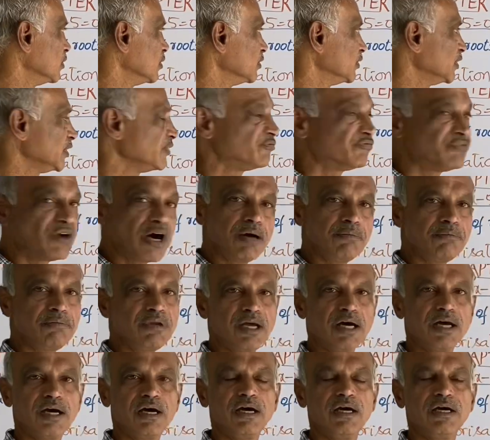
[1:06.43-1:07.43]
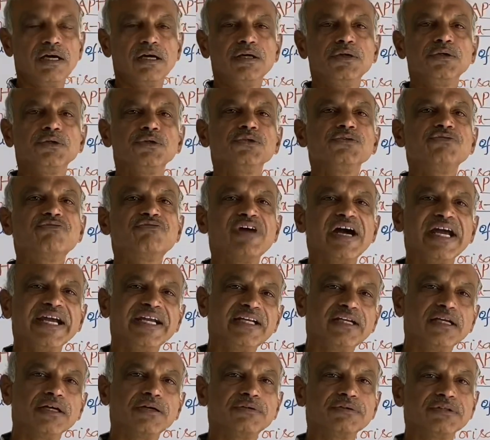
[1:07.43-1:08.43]
the formula to
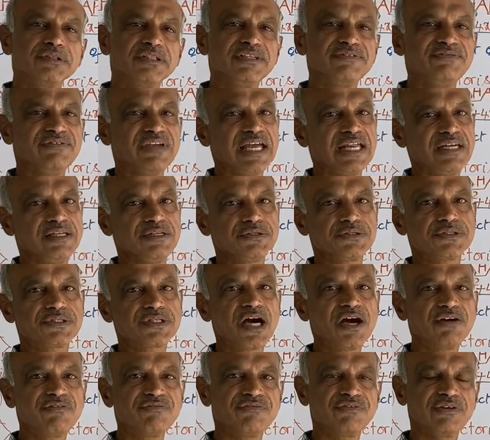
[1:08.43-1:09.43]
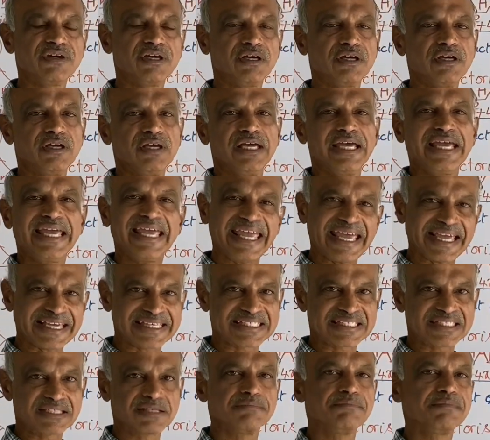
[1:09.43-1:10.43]
find out the values of
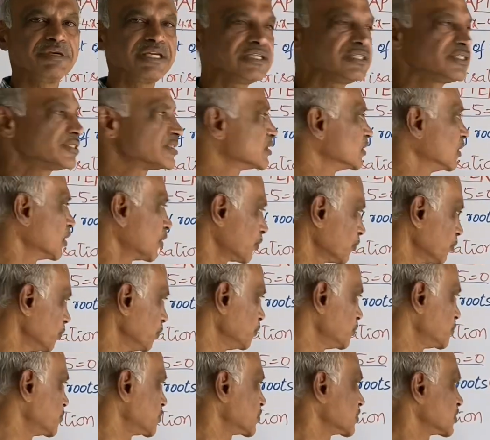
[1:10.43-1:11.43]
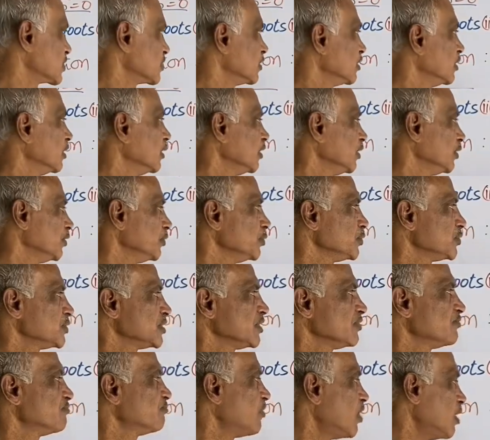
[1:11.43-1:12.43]
x, means roots.
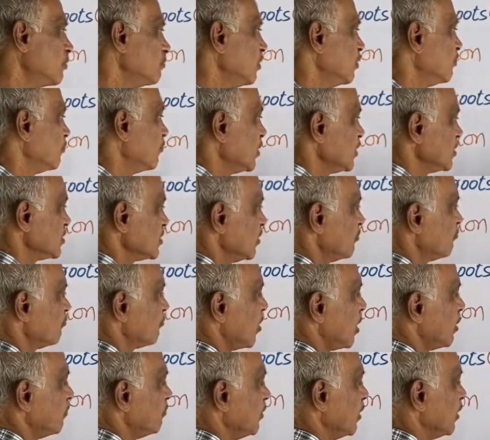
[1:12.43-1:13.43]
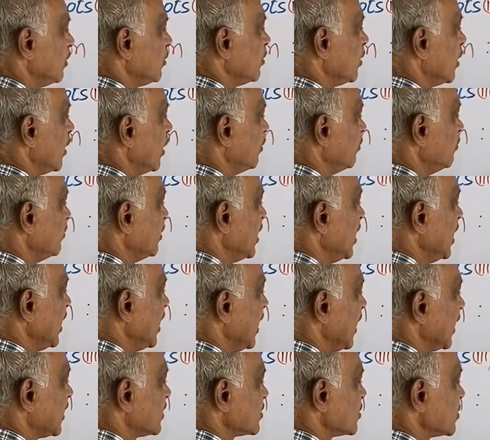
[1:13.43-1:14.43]
Using formula, what is the formula you have?
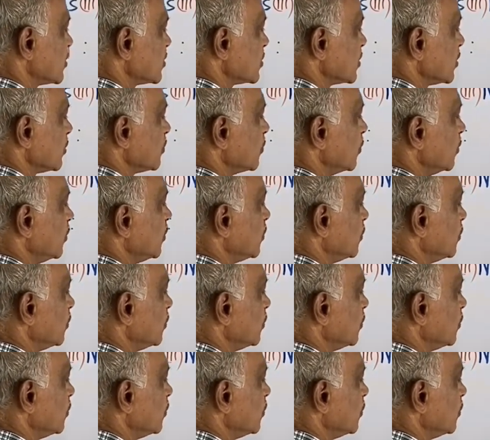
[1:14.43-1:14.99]
X is equal